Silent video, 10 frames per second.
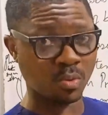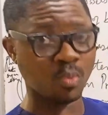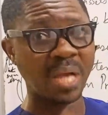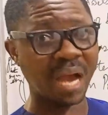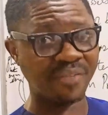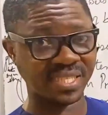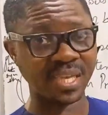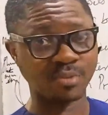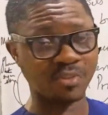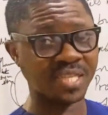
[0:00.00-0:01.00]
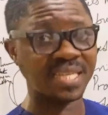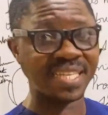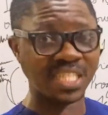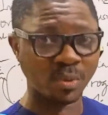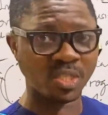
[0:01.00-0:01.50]
We have exemption for that.
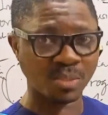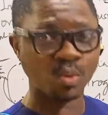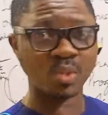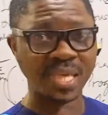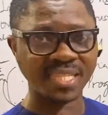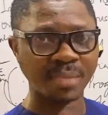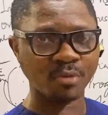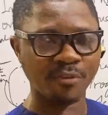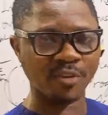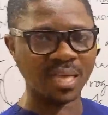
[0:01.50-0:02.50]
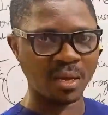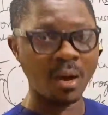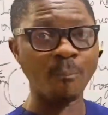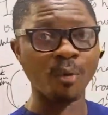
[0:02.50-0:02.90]
That is possible. There are exemption for that.